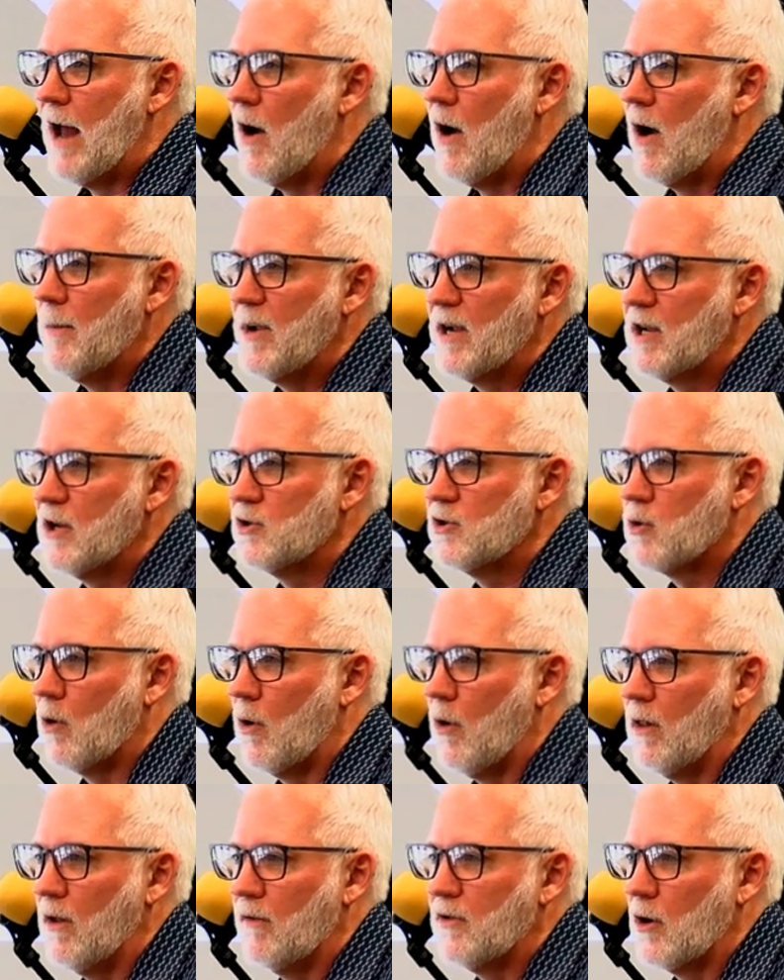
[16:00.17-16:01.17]
I'm in
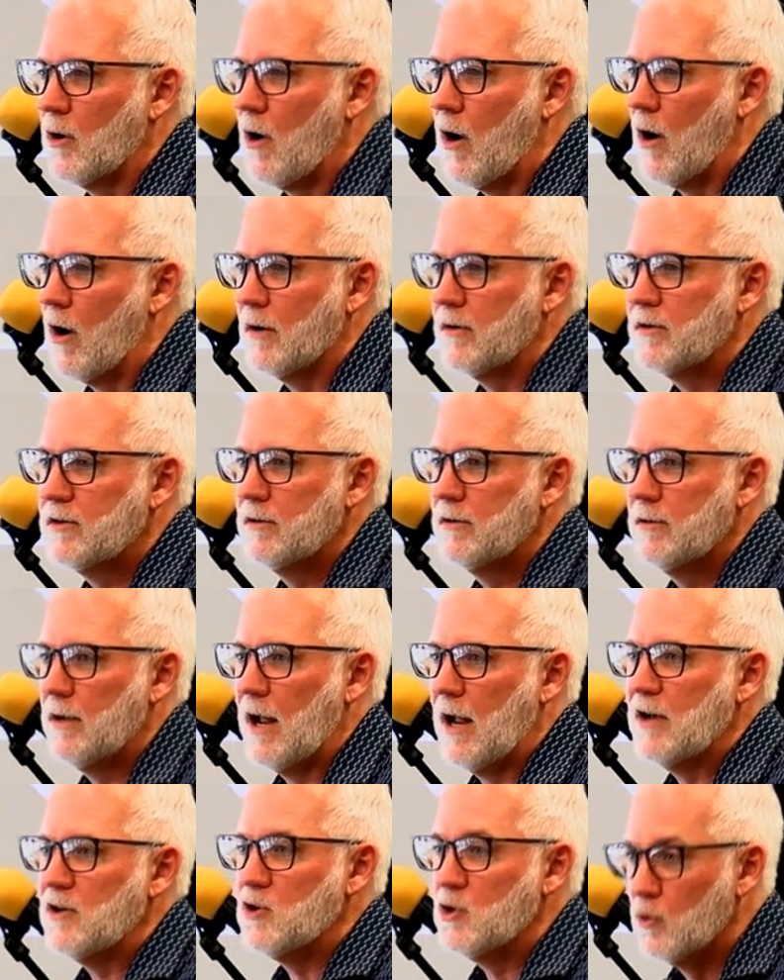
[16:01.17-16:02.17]
control of your heart,
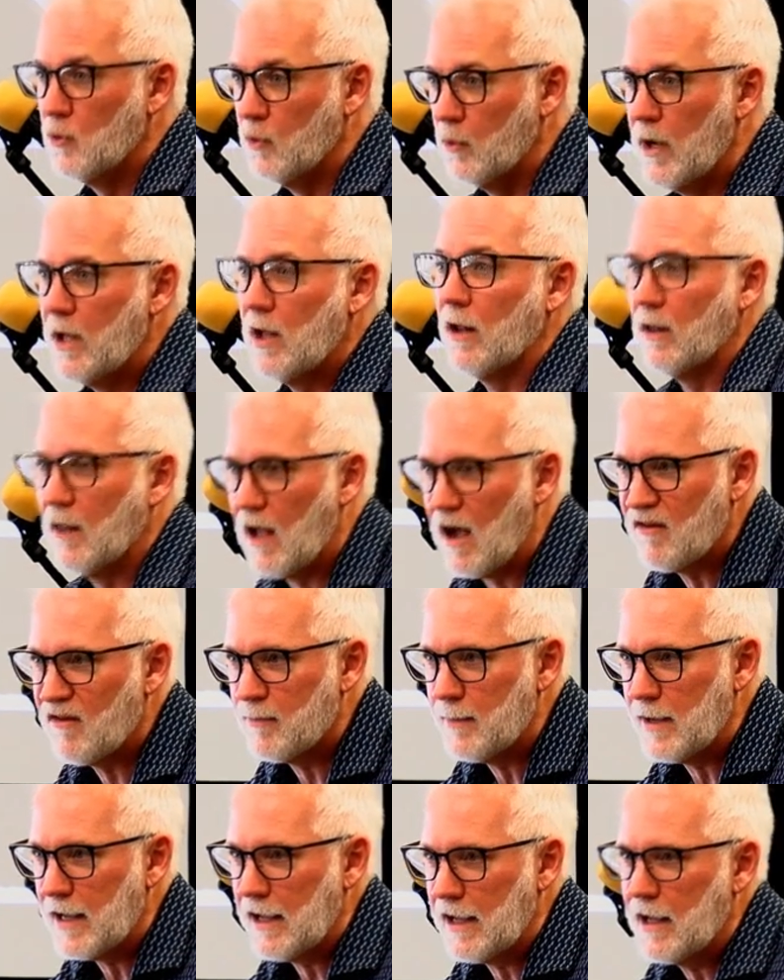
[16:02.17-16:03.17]
and you will love
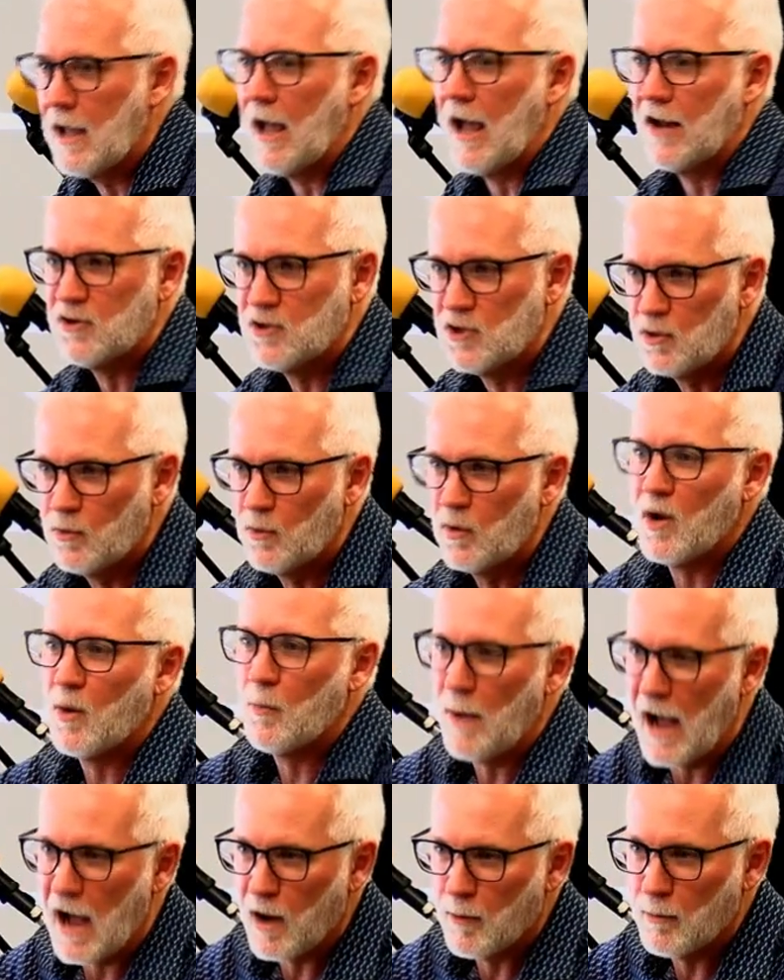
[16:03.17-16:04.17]
me, and you will
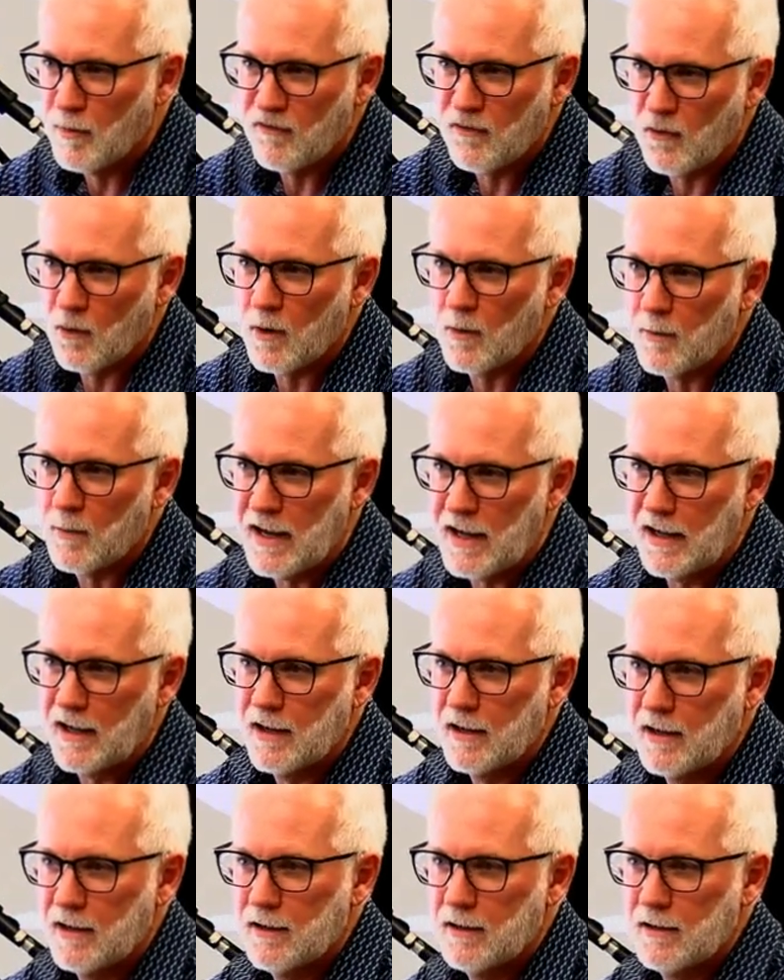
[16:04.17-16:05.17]
bow before me.
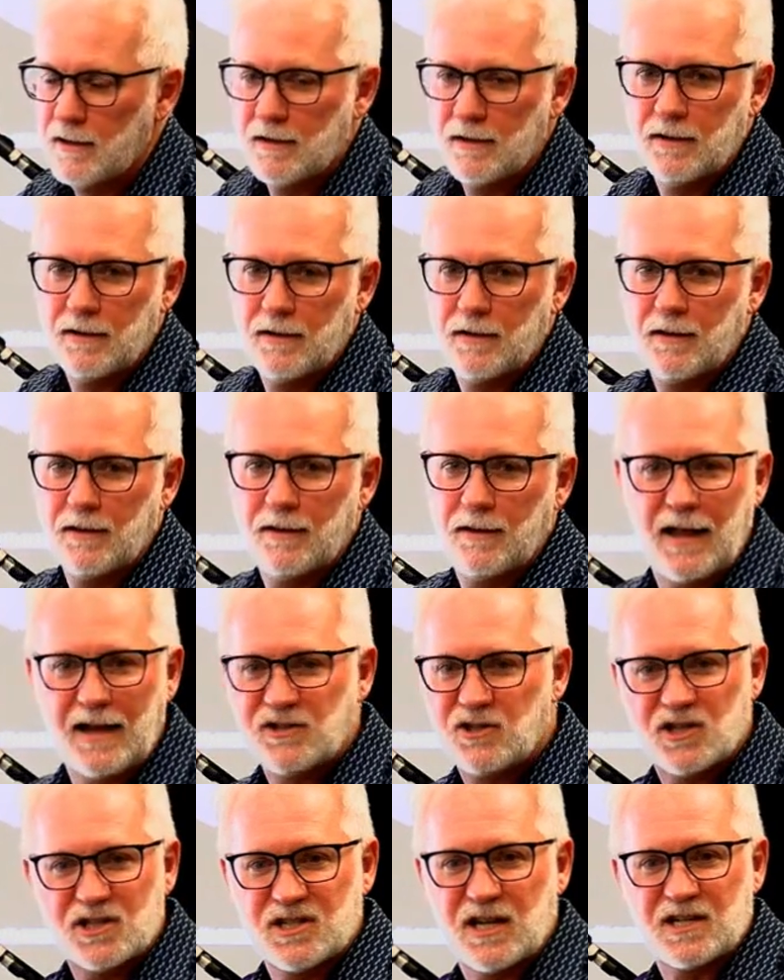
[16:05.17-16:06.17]
That
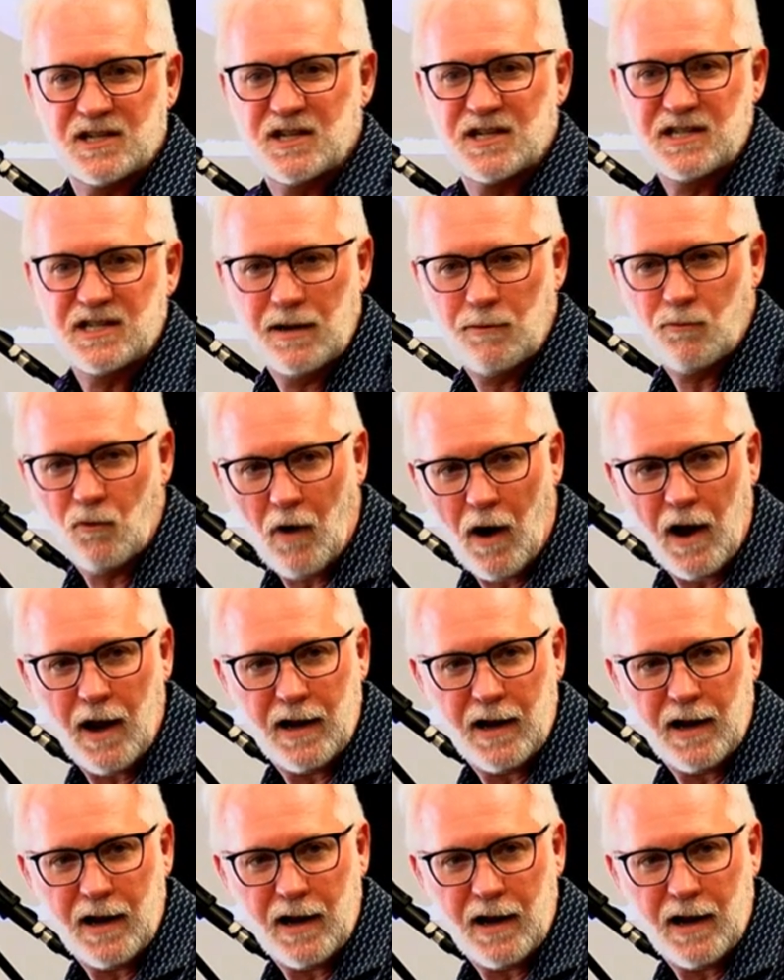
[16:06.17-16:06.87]
just doesn't seem right.